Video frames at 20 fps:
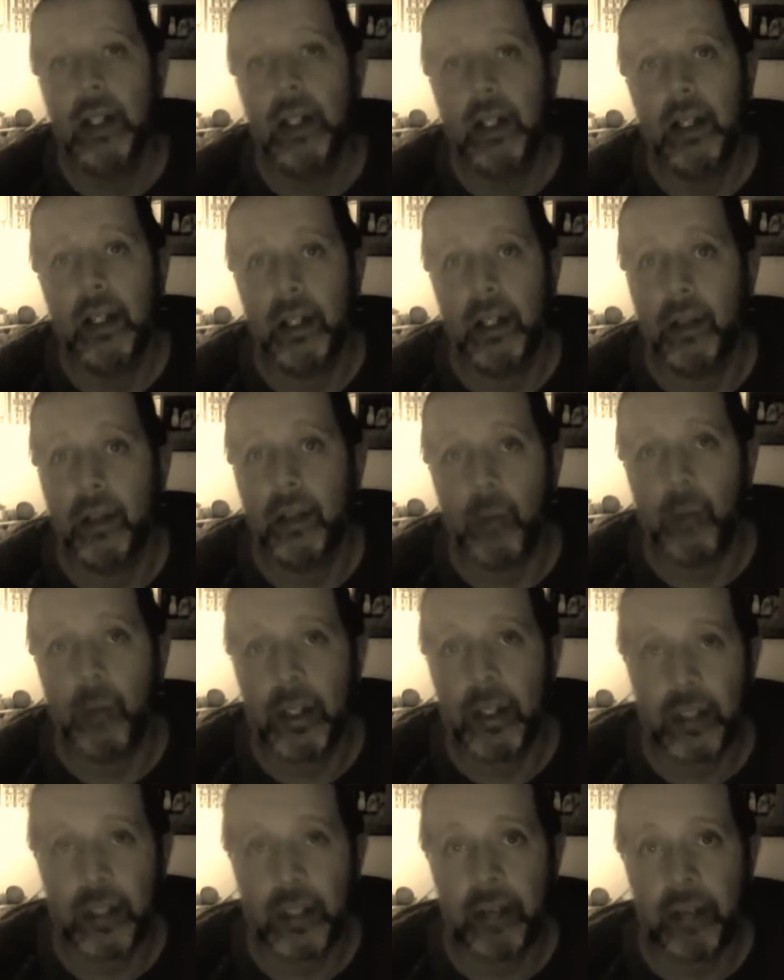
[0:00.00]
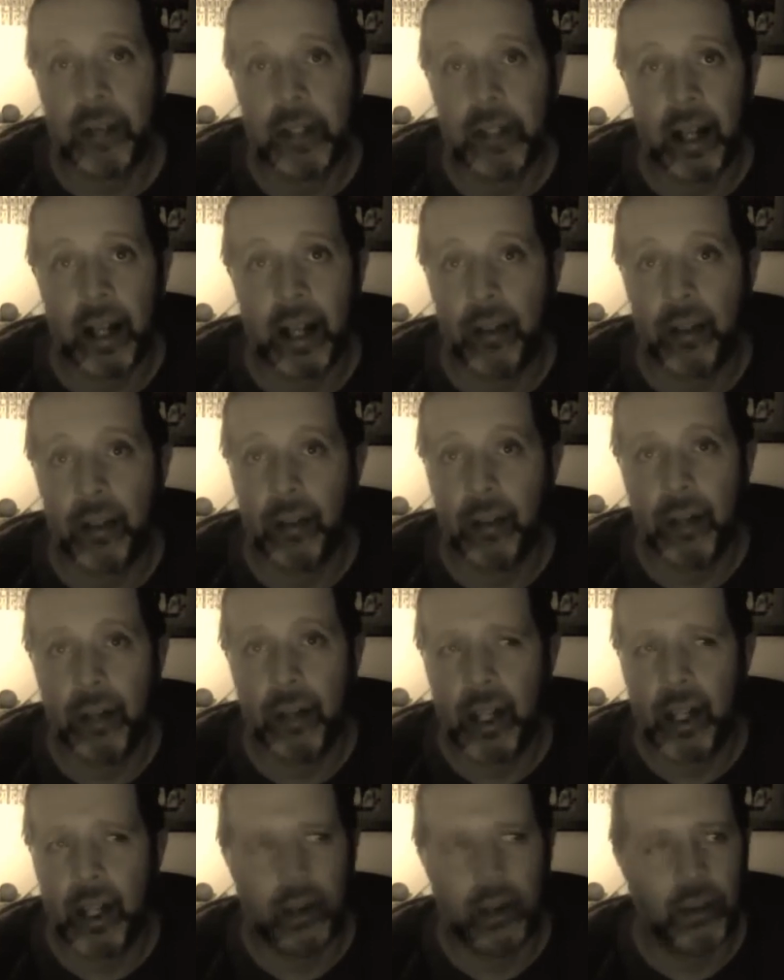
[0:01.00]
You know, 27 now
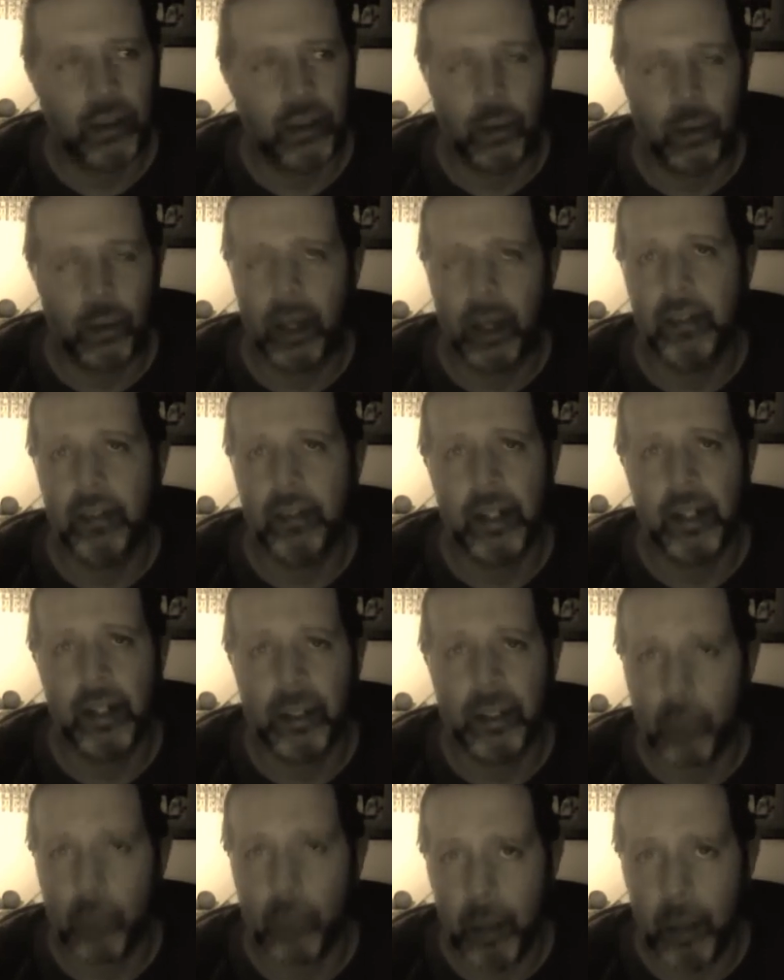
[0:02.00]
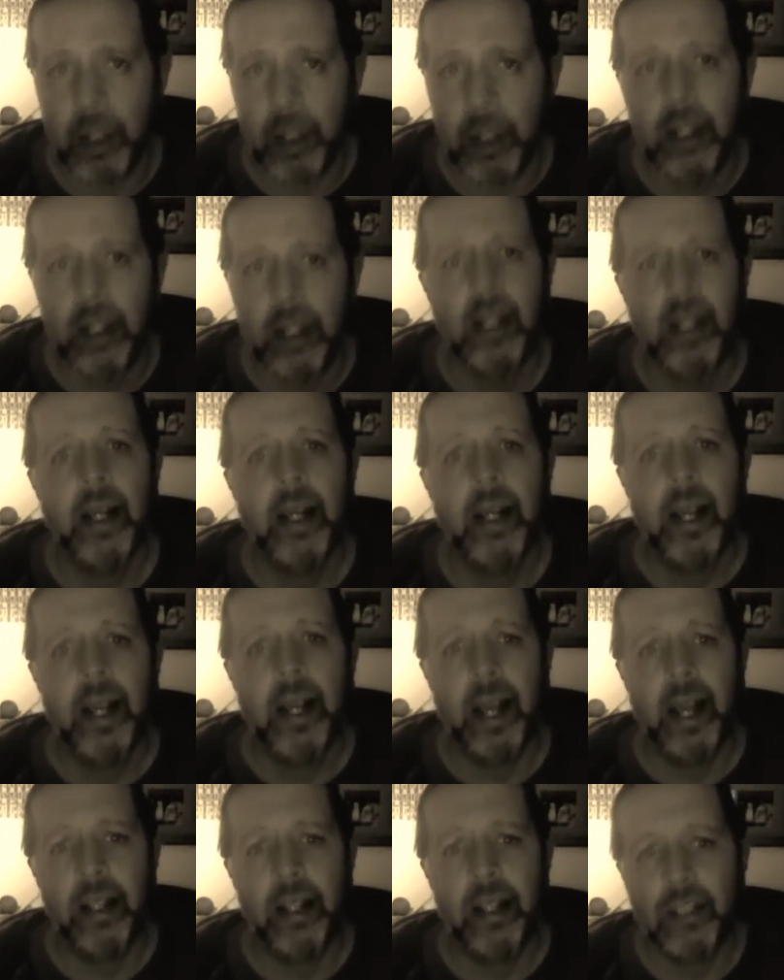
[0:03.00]
30 or whatever it is women.
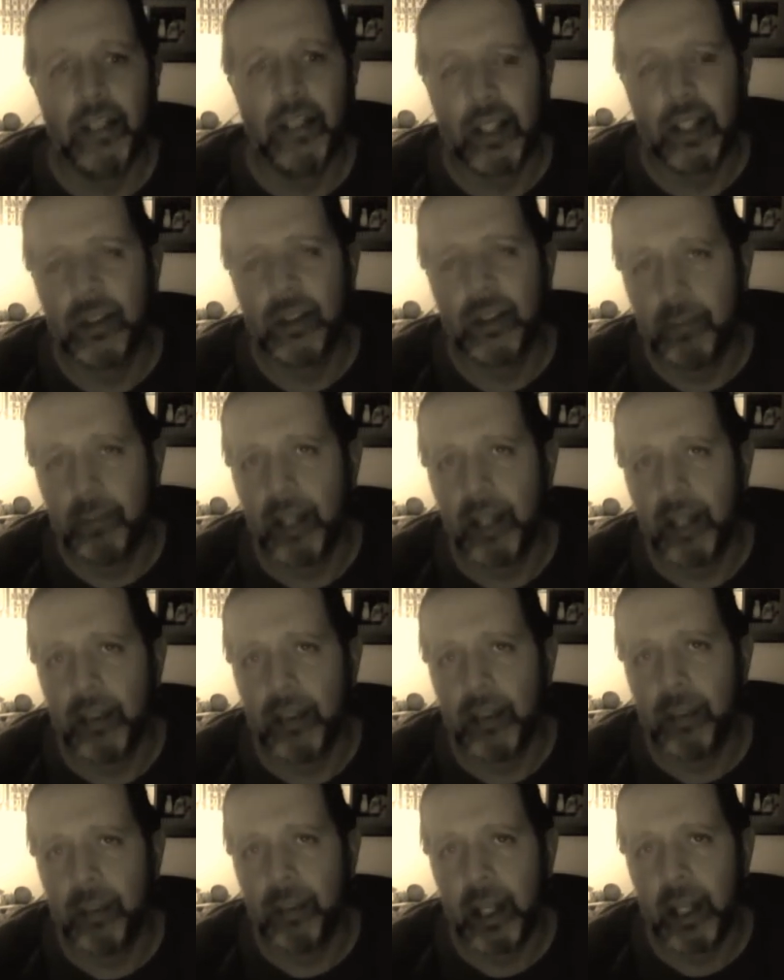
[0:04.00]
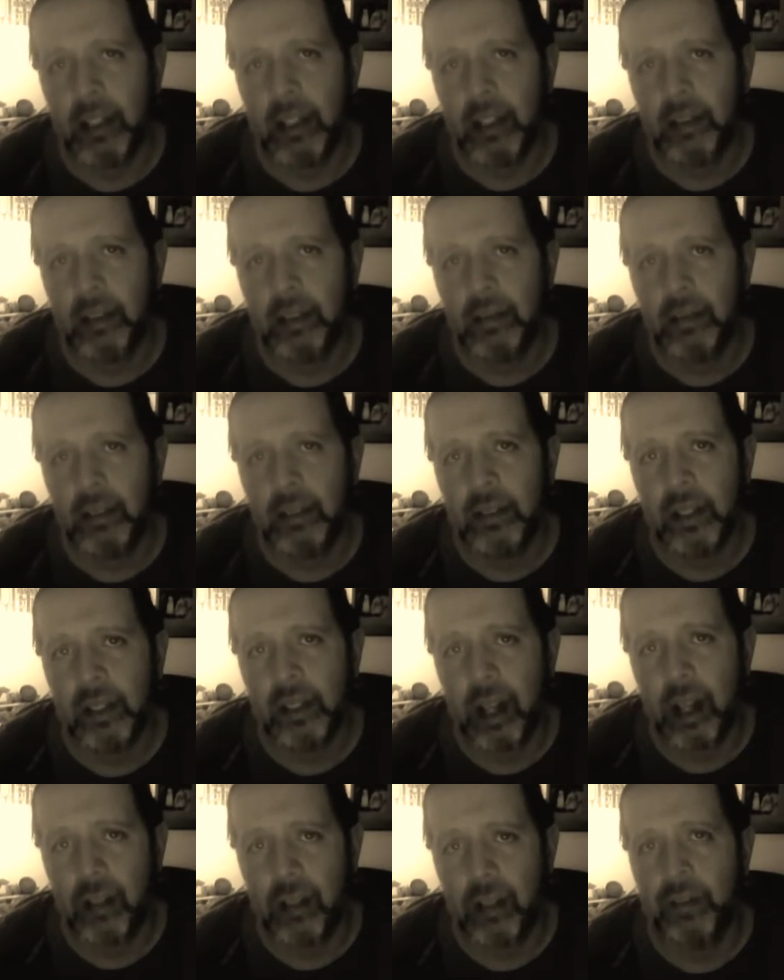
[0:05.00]
And it's it's a it's a big
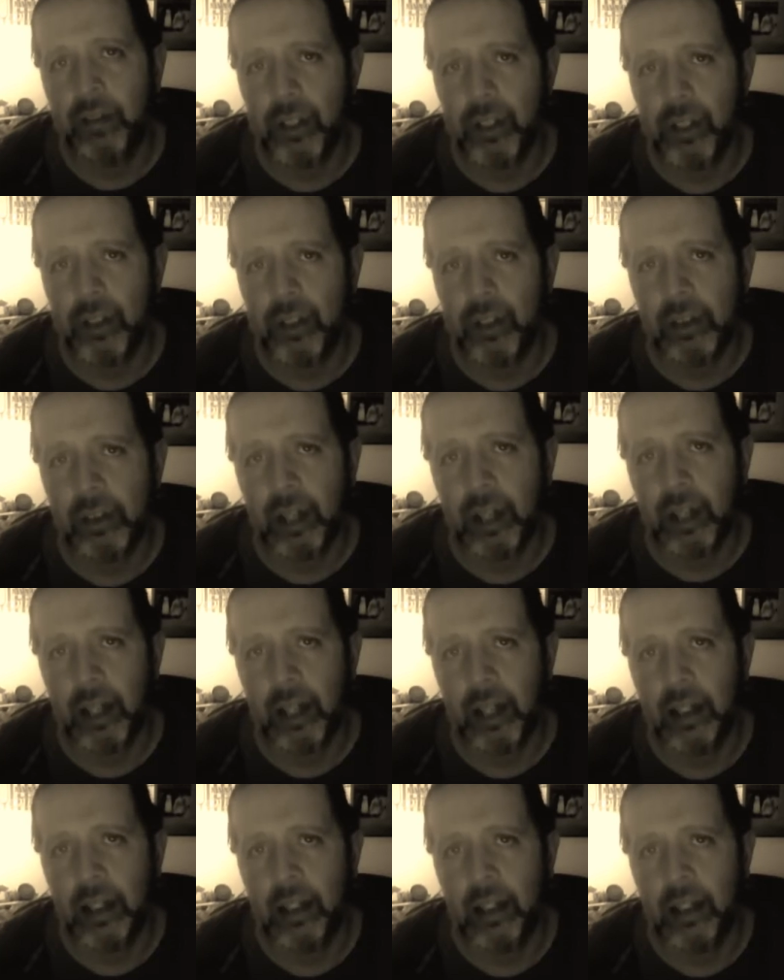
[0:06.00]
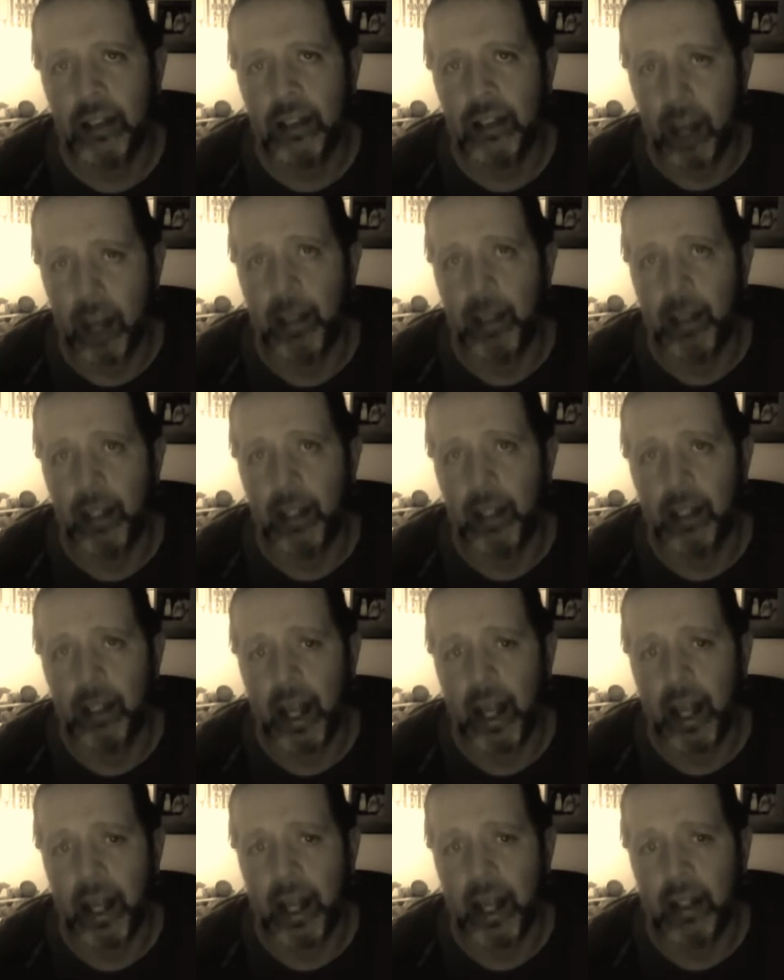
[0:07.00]
controversial uh, topic.
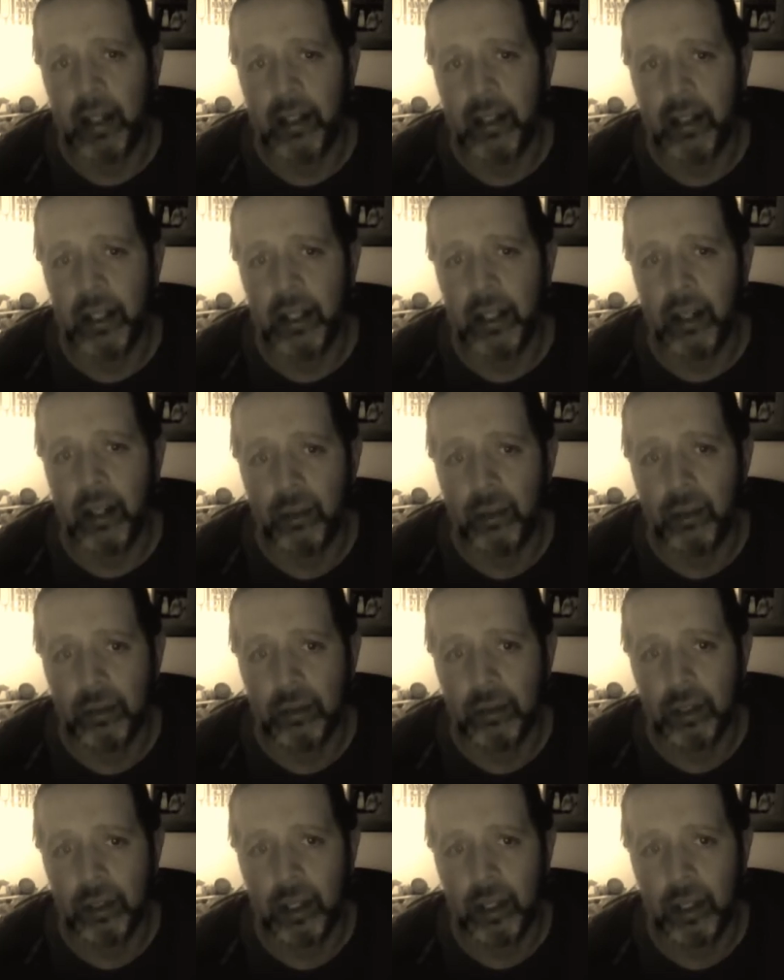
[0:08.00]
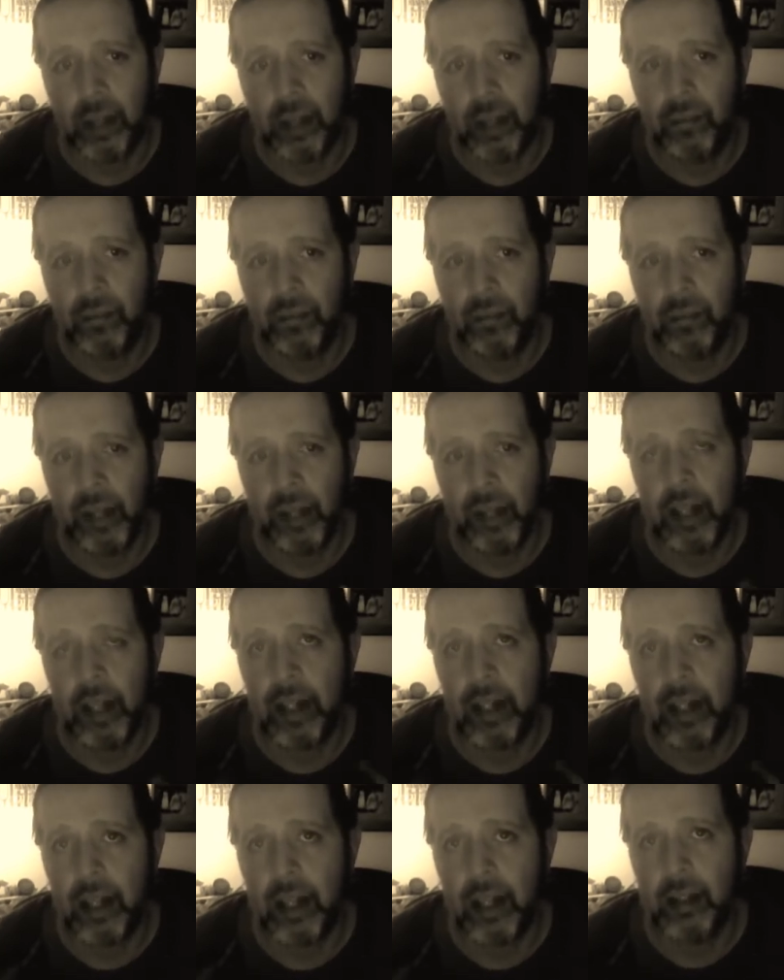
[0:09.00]
And, you know, if
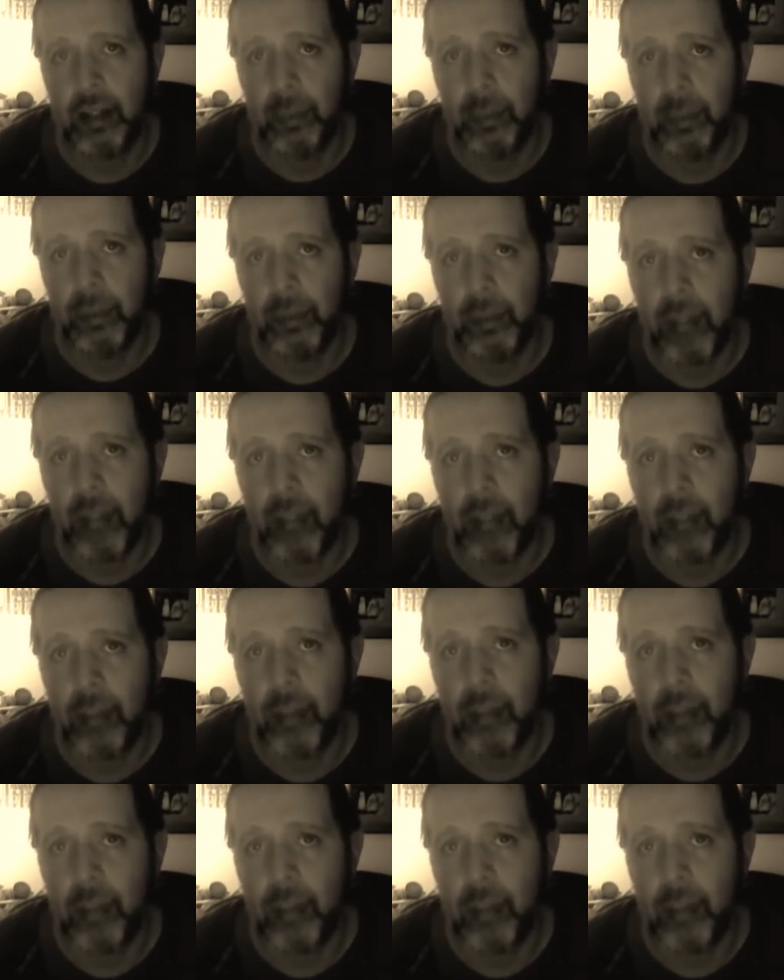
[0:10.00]
he, Bill Cosby,